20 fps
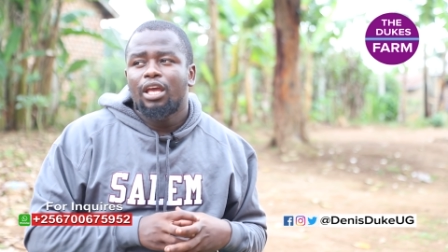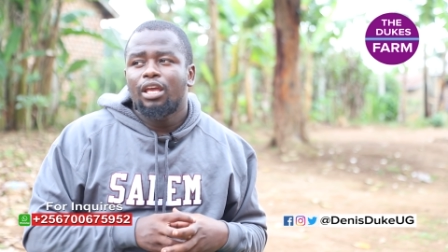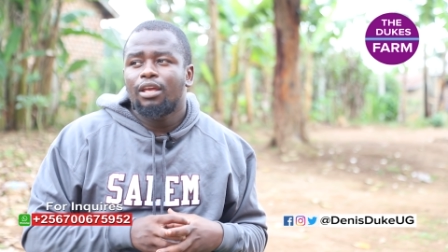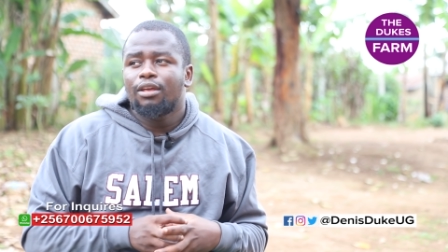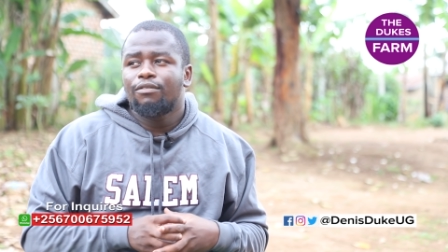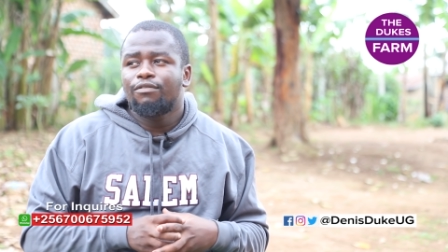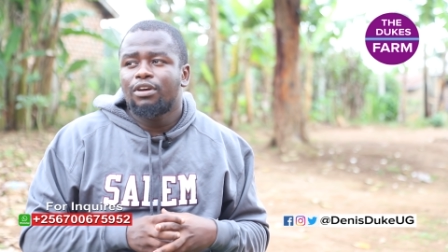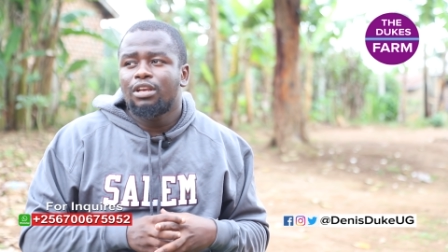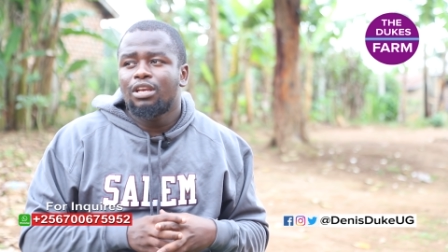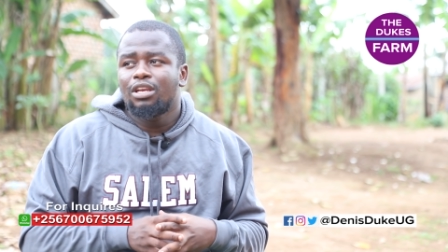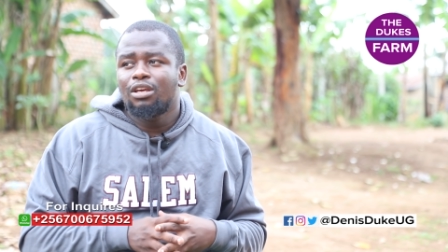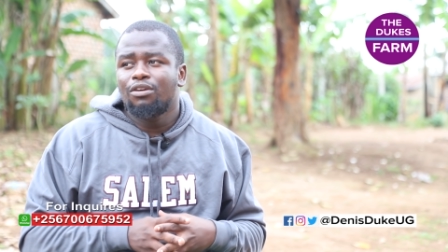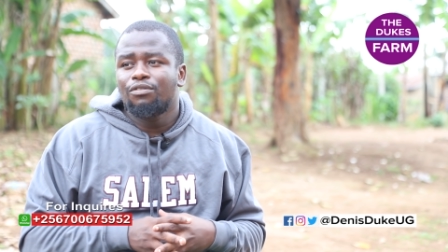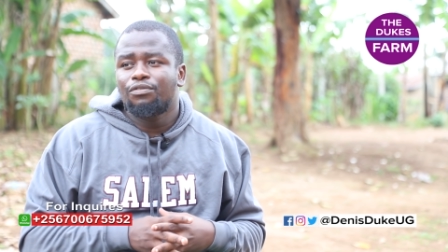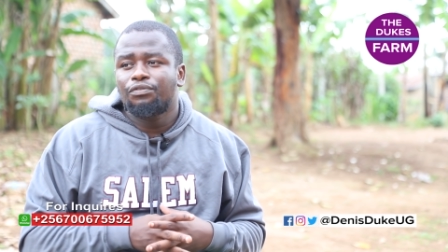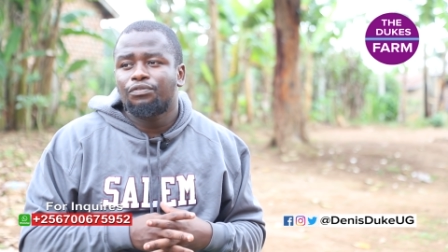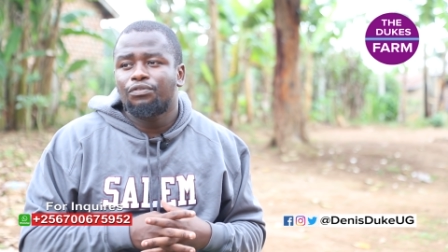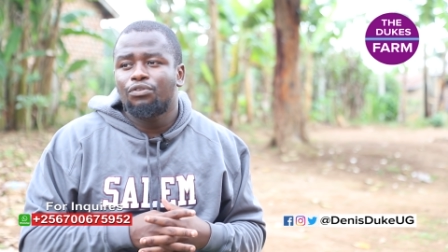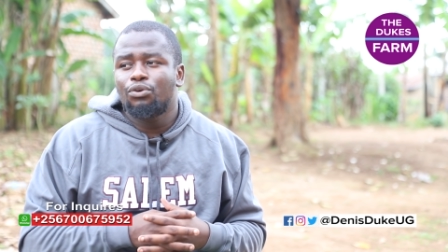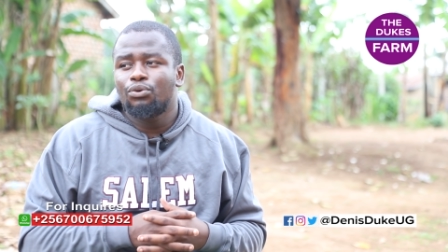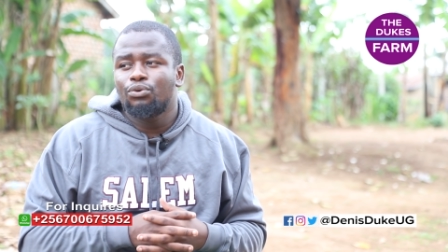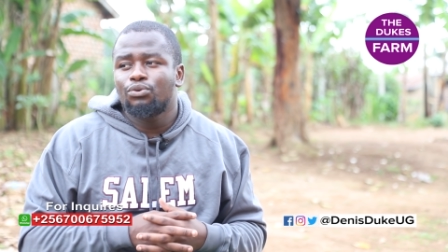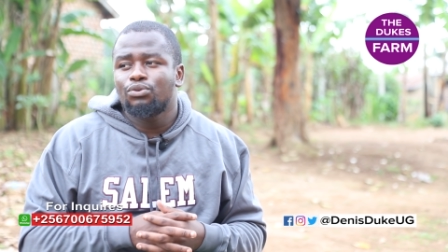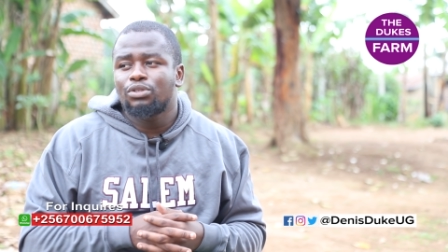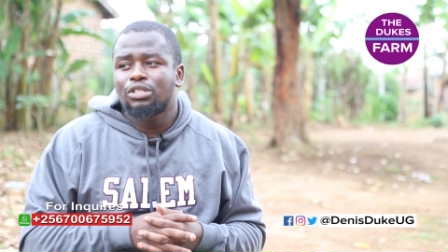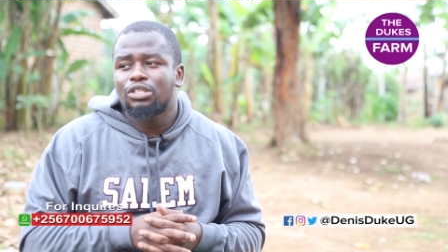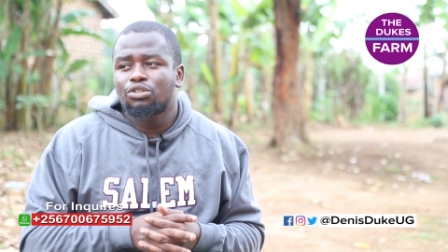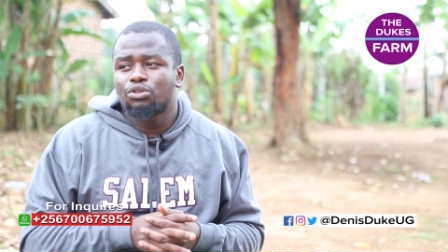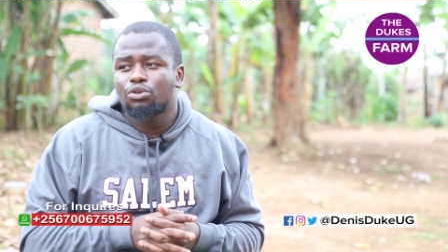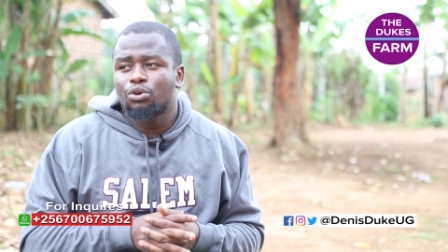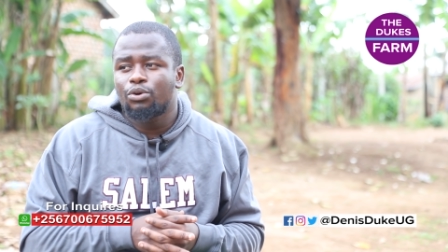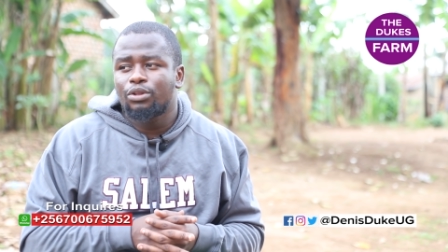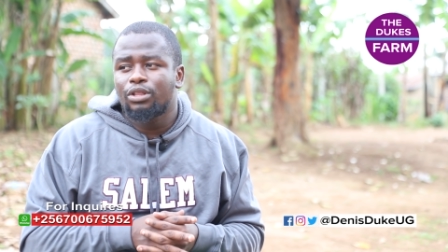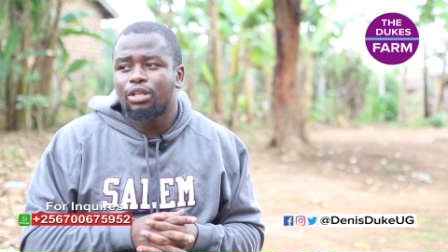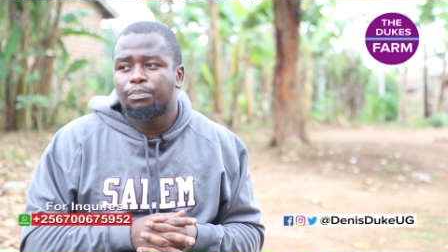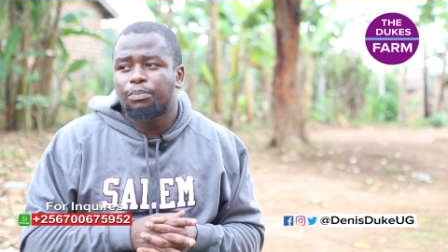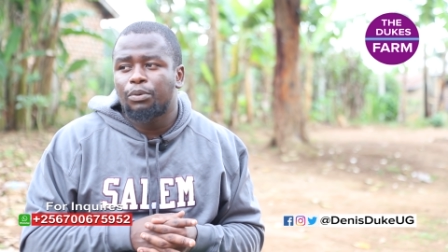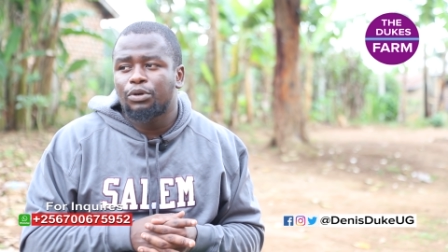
Even if you saw the